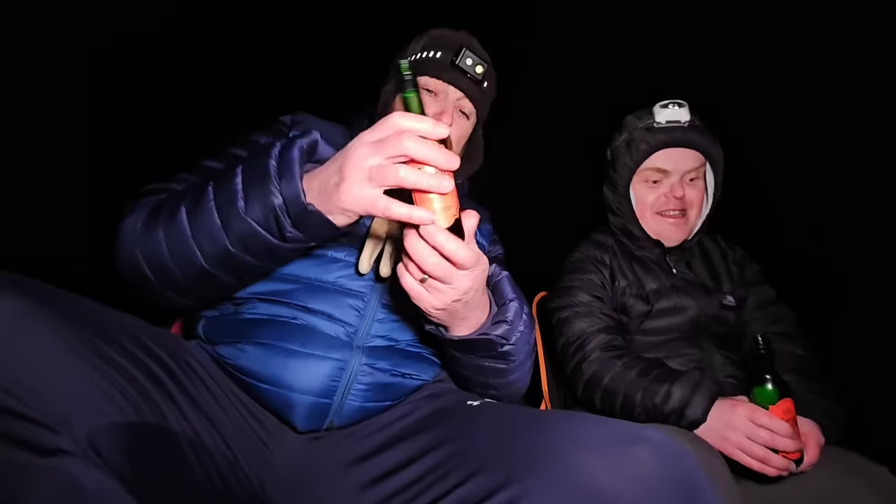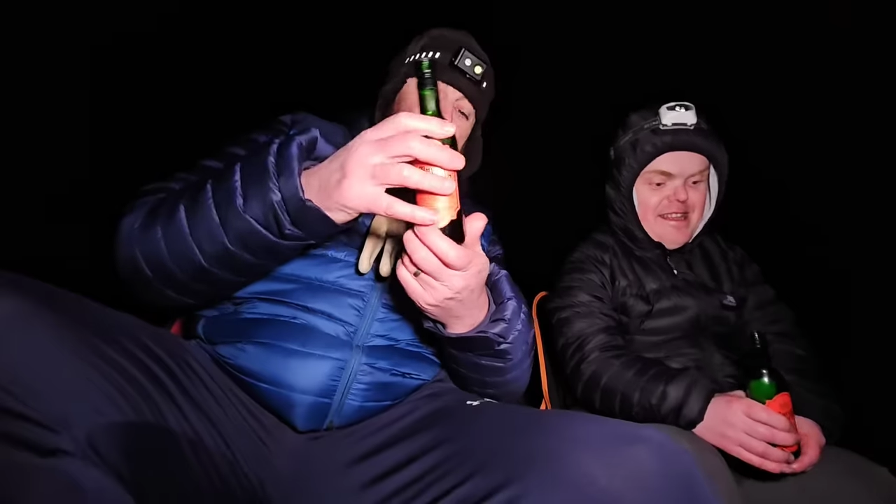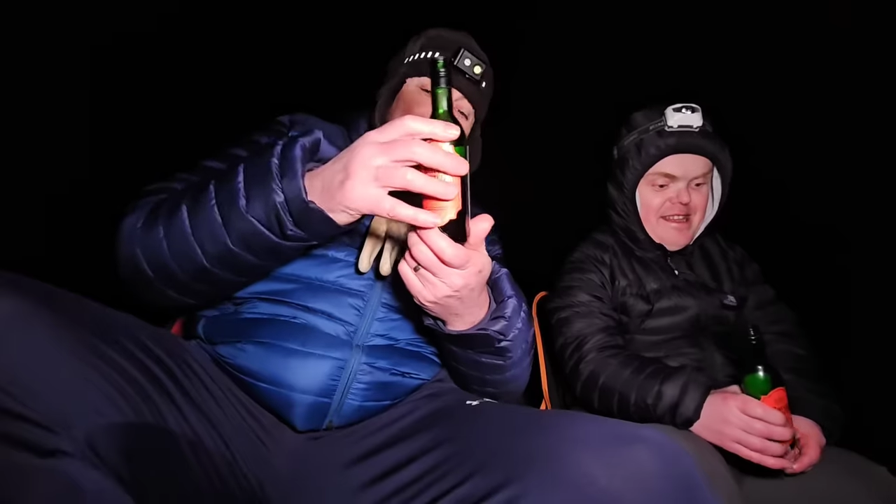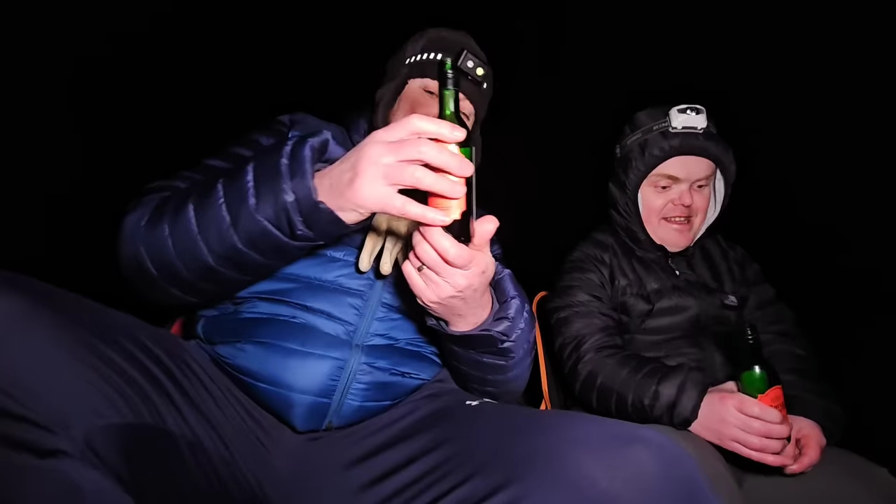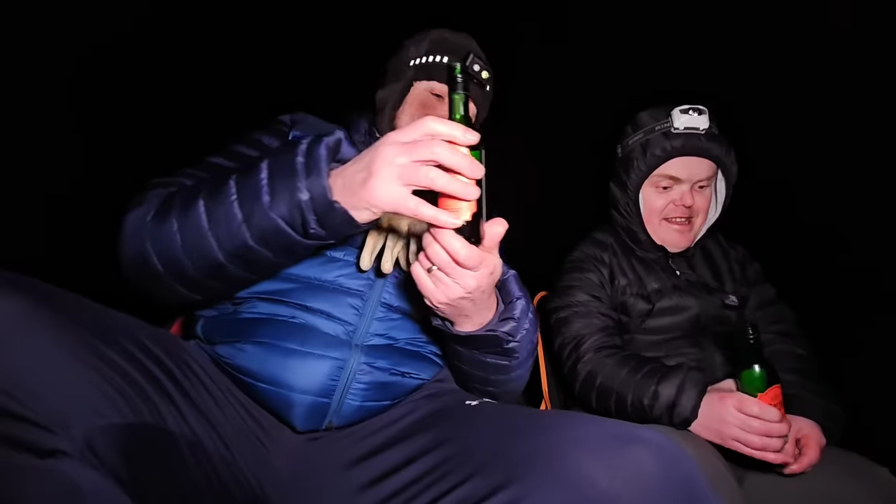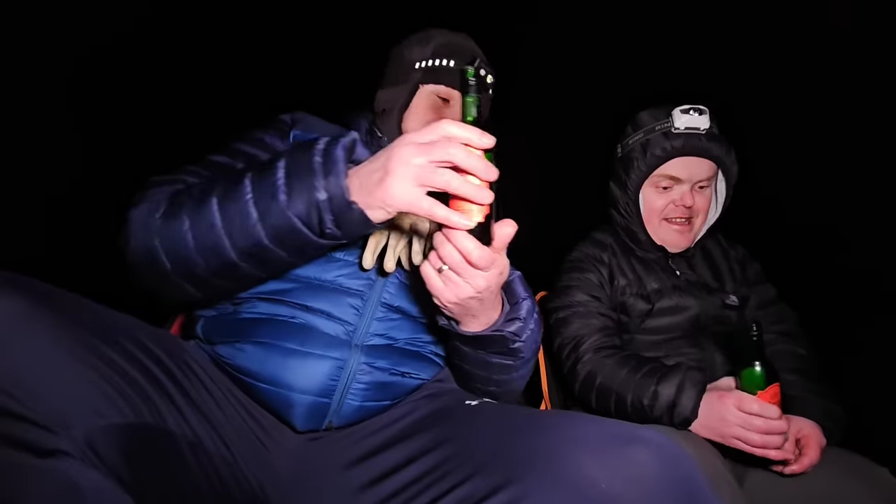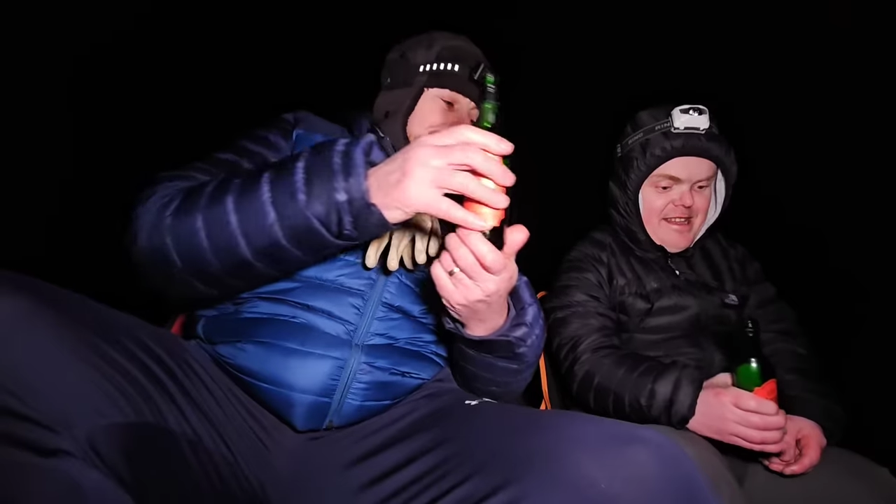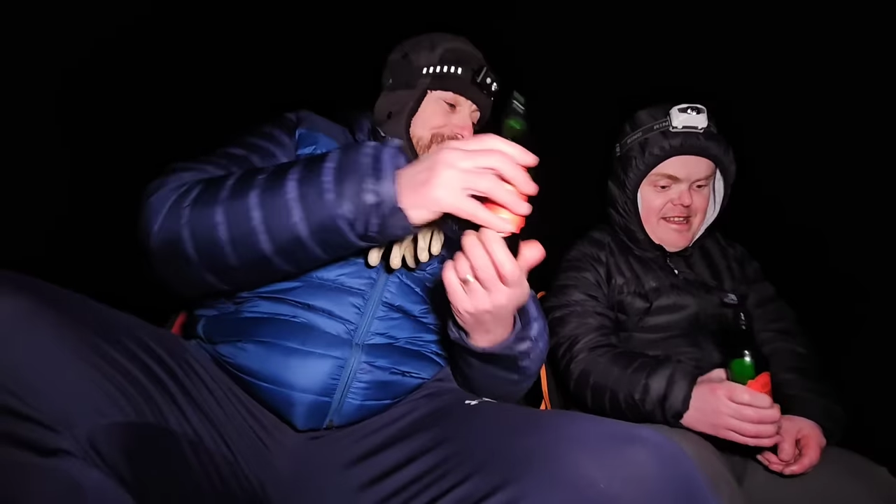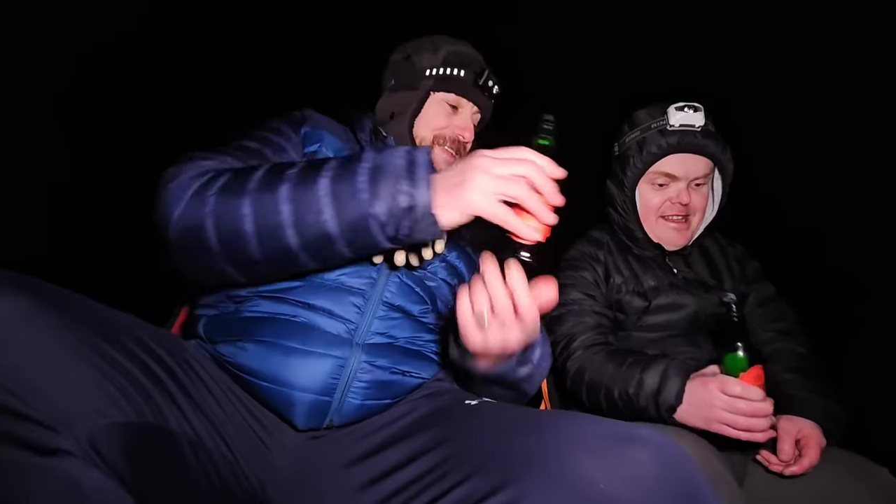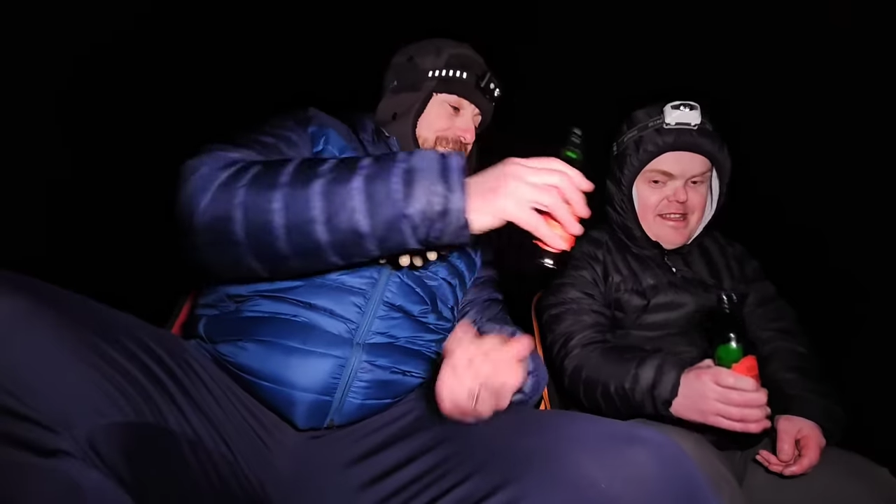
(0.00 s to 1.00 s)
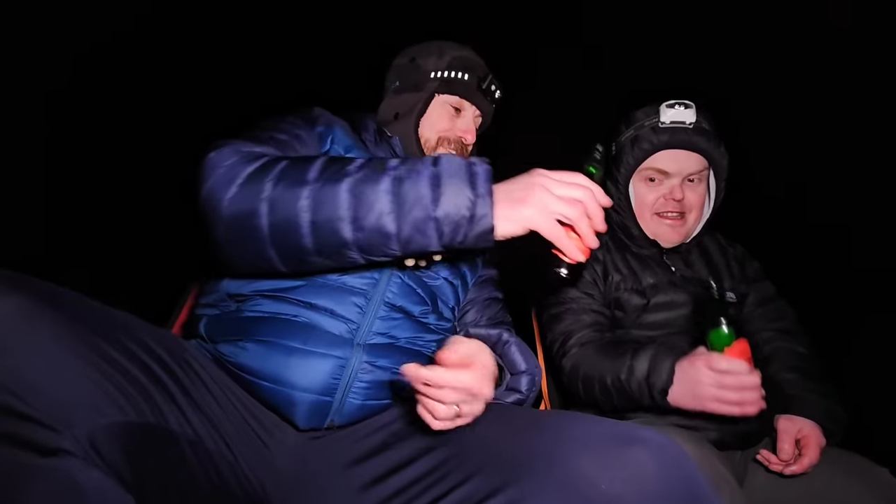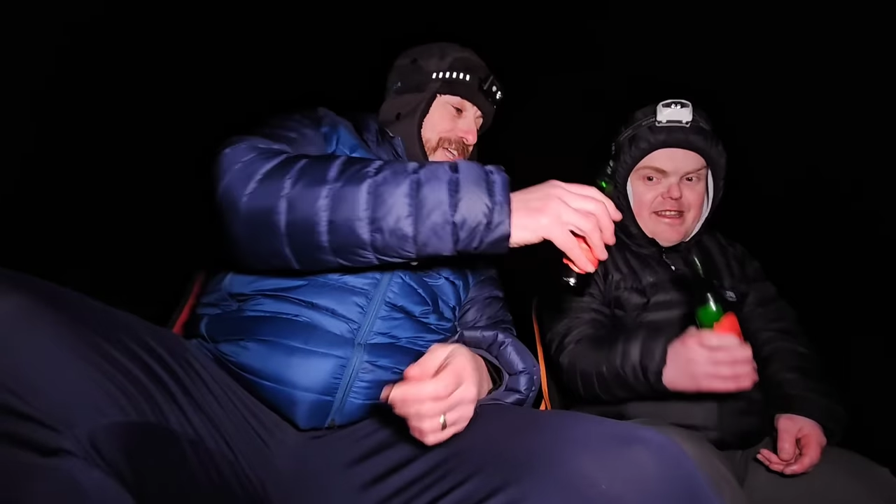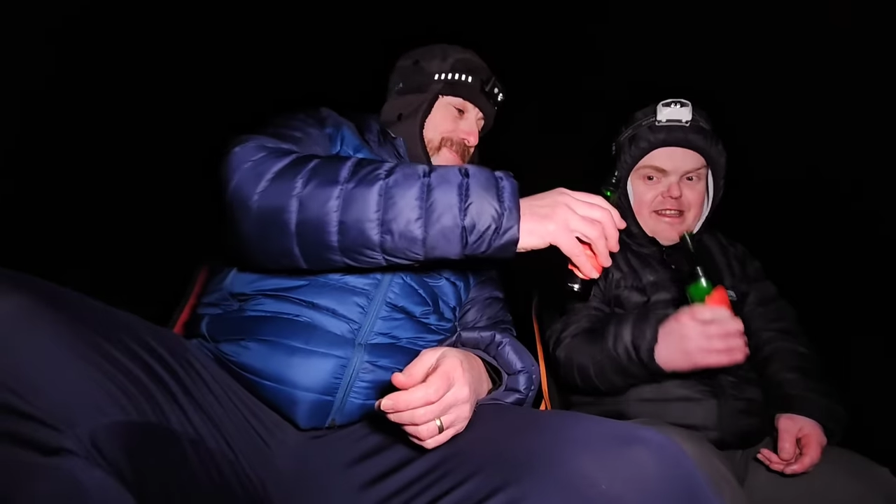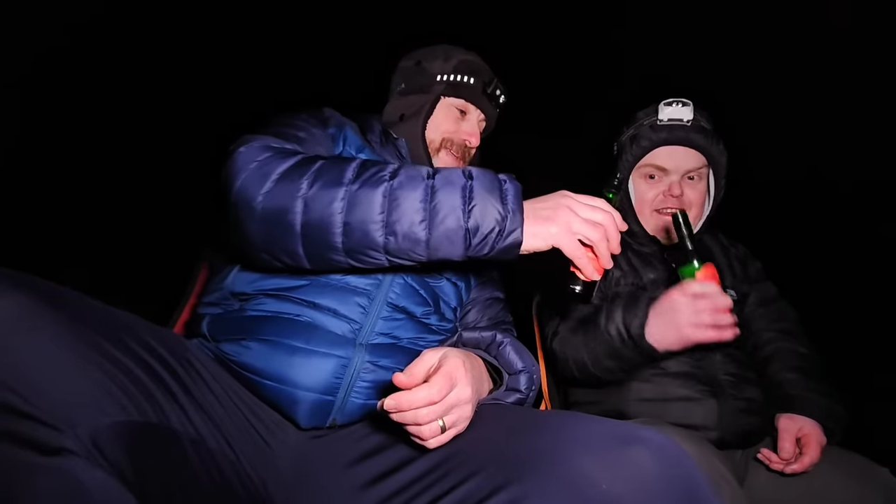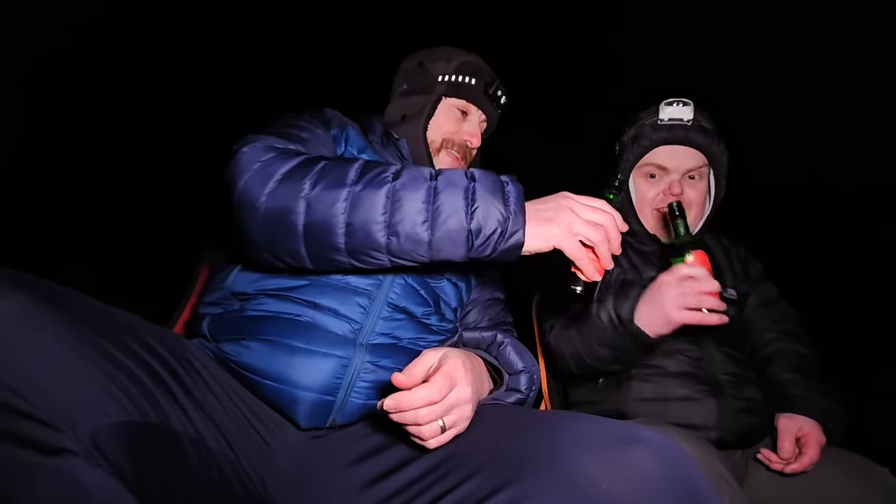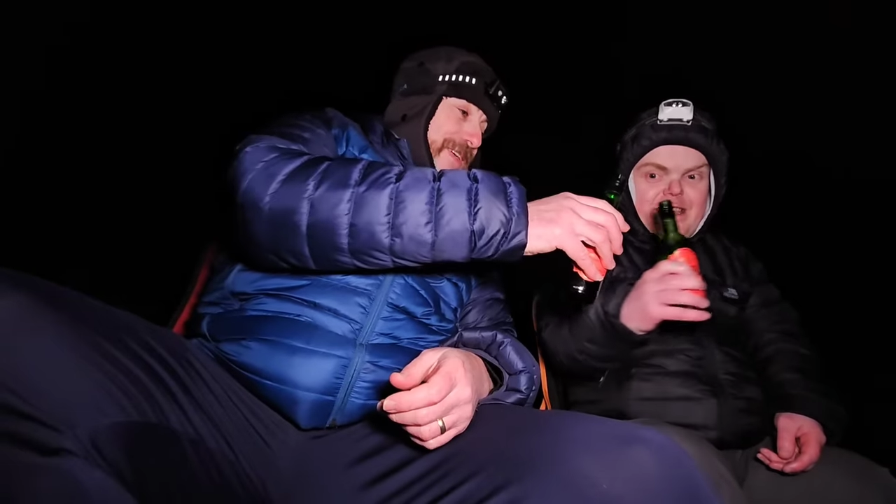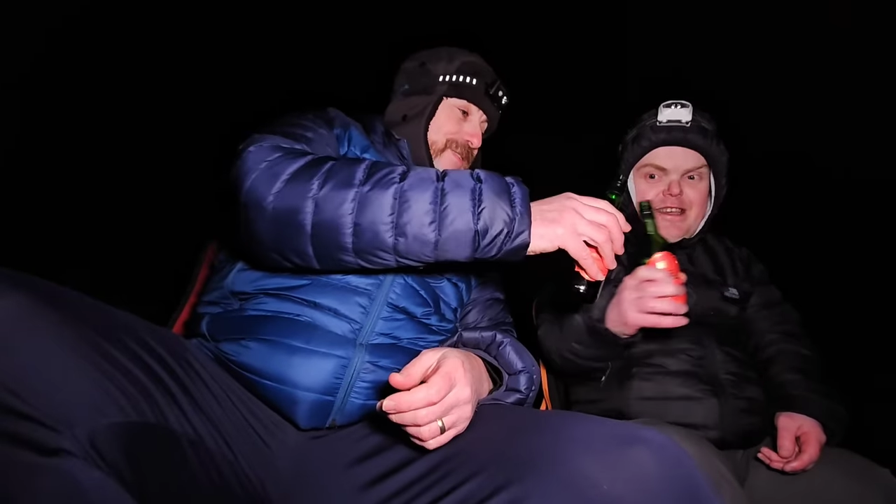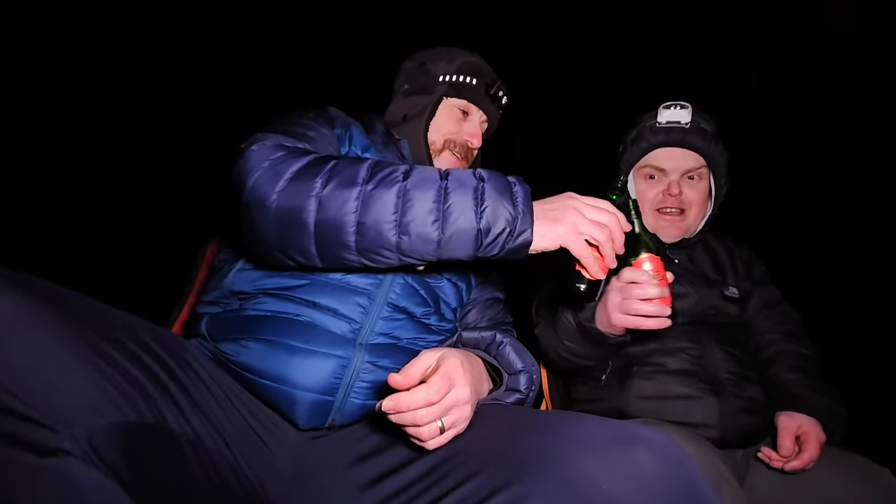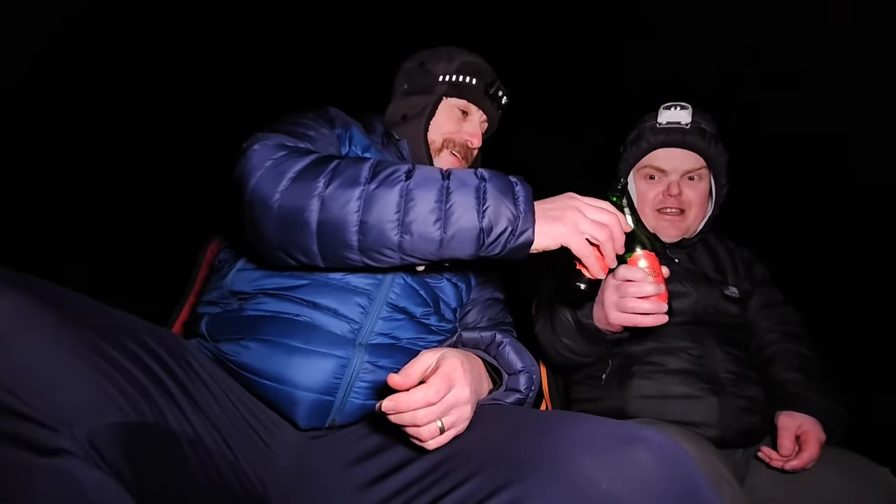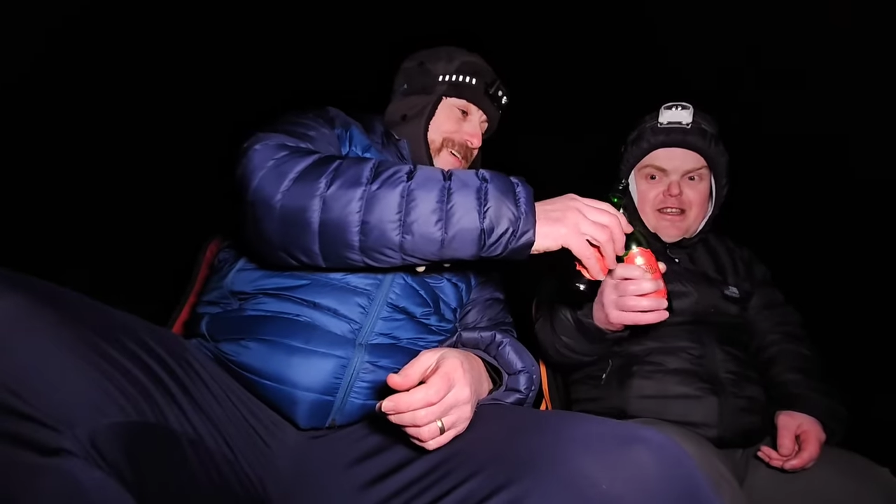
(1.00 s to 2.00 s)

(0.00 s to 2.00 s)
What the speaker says: Schmick. Cheers, man, dingo.